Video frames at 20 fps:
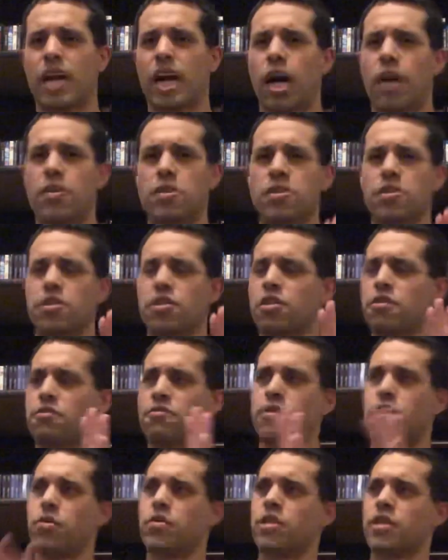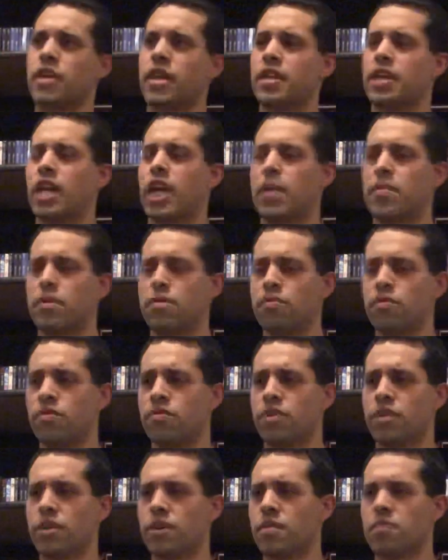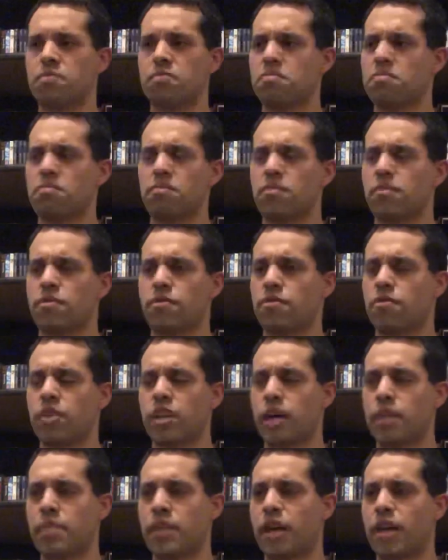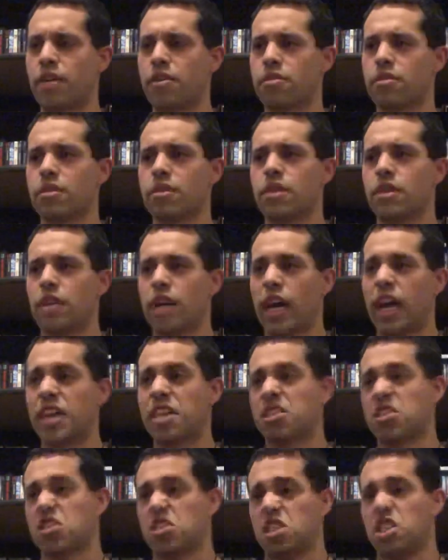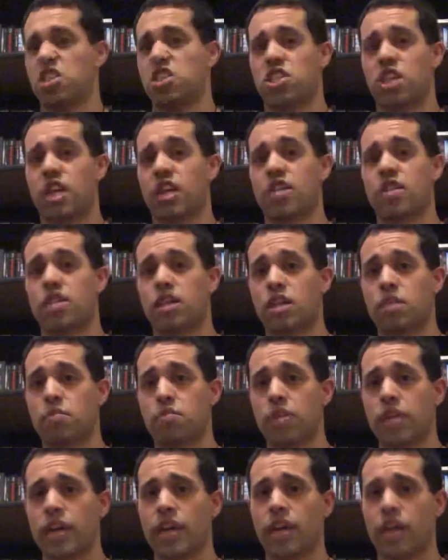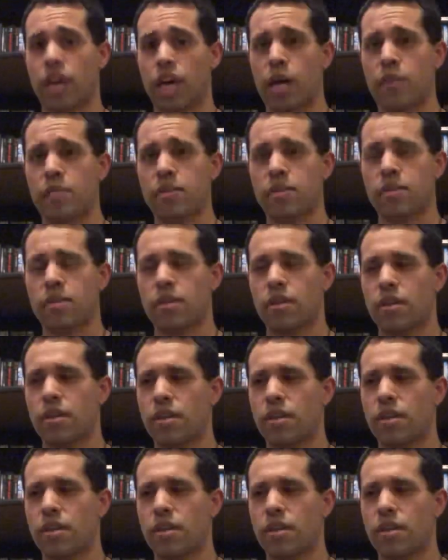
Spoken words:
I wasn't looking forward to that Gambit movie, for that matter. I can see Channing Tatum playing Gambit,